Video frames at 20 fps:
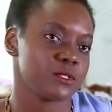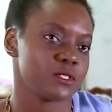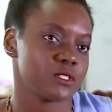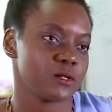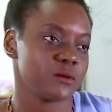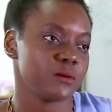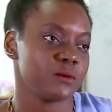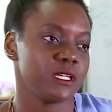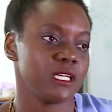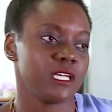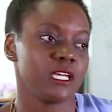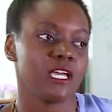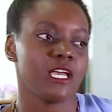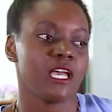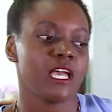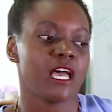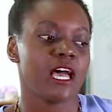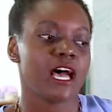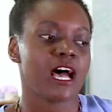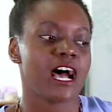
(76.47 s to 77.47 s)
So we
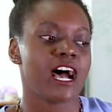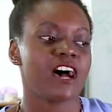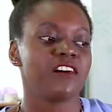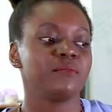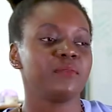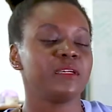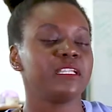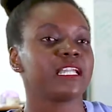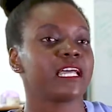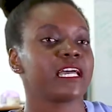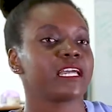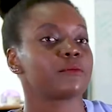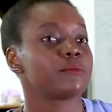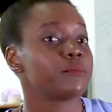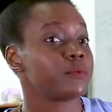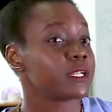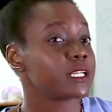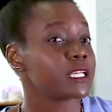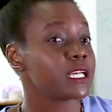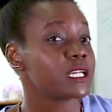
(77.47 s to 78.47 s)
have been
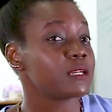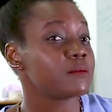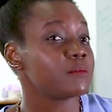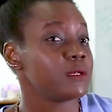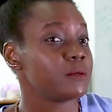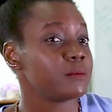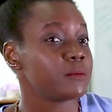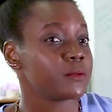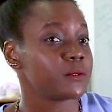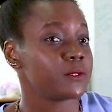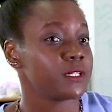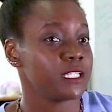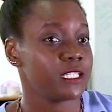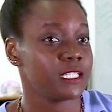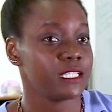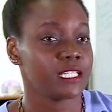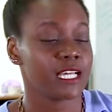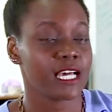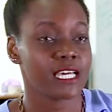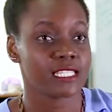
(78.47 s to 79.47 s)
bringing people
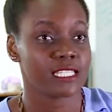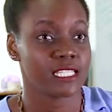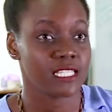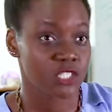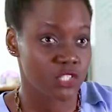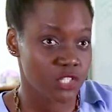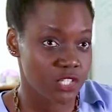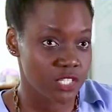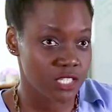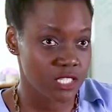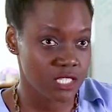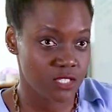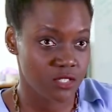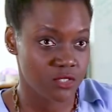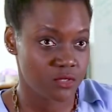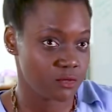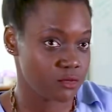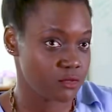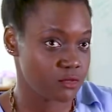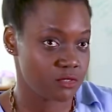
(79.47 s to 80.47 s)
in as interns
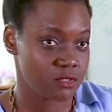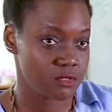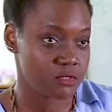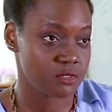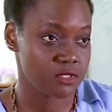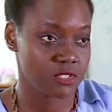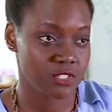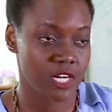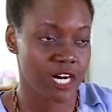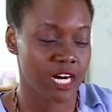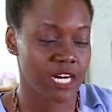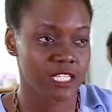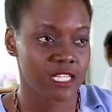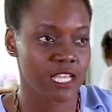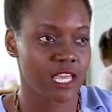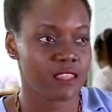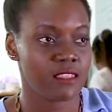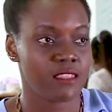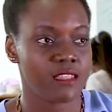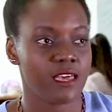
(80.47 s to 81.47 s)
to start,
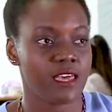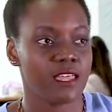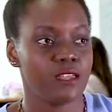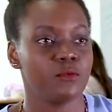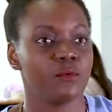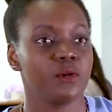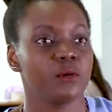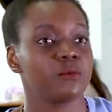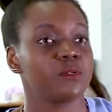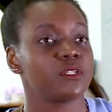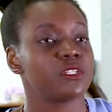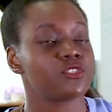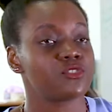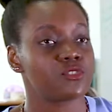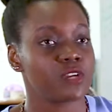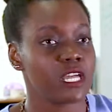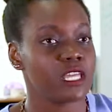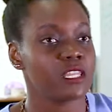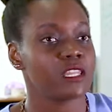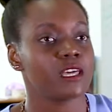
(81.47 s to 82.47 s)
and then we would
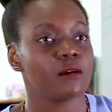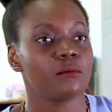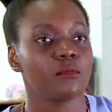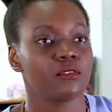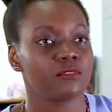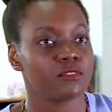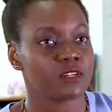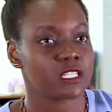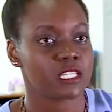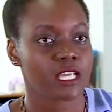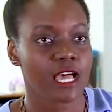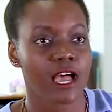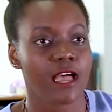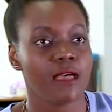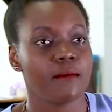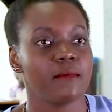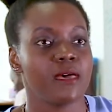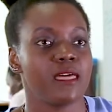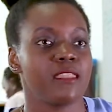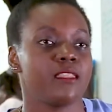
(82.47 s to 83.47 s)
train them over
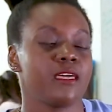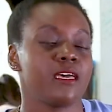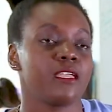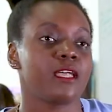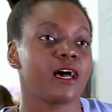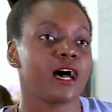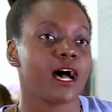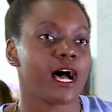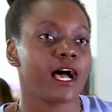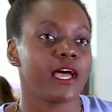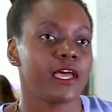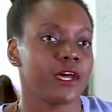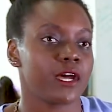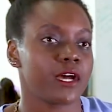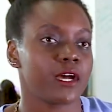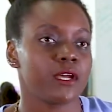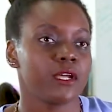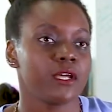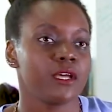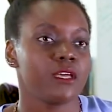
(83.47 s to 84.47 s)
time and then
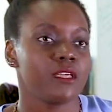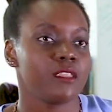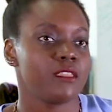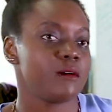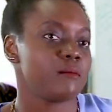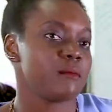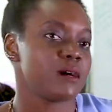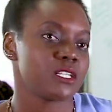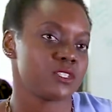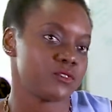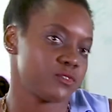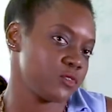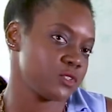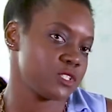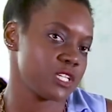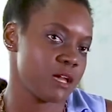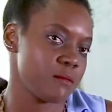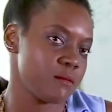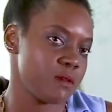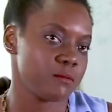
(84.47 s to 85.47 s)
hire them as
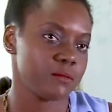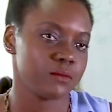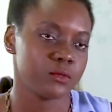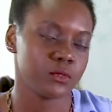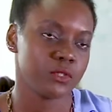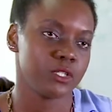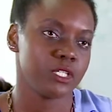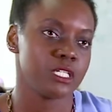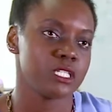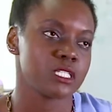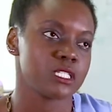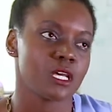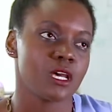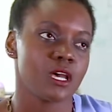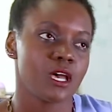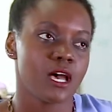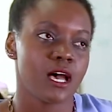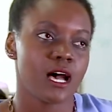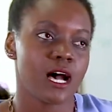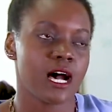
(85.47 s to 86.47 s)
full-time employees.
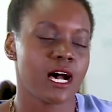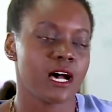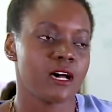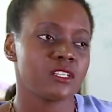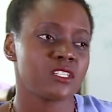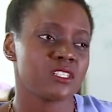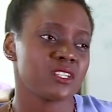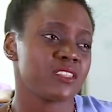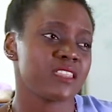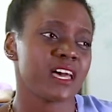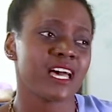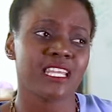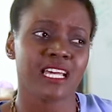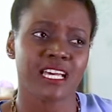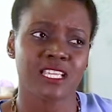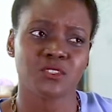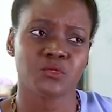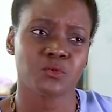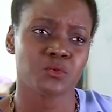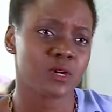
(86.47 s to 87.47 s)
So that
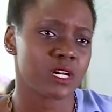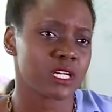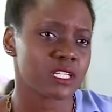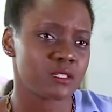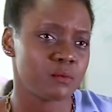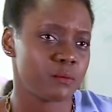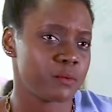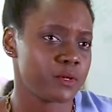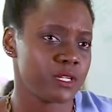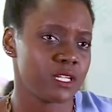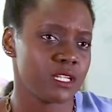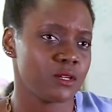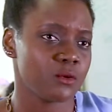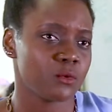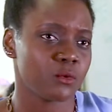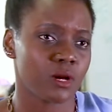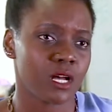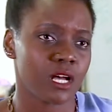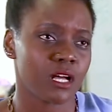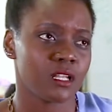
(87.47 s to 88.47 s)
has worked pretty
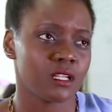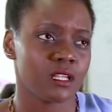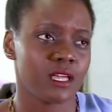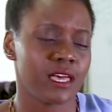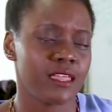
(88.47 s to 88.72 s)
well.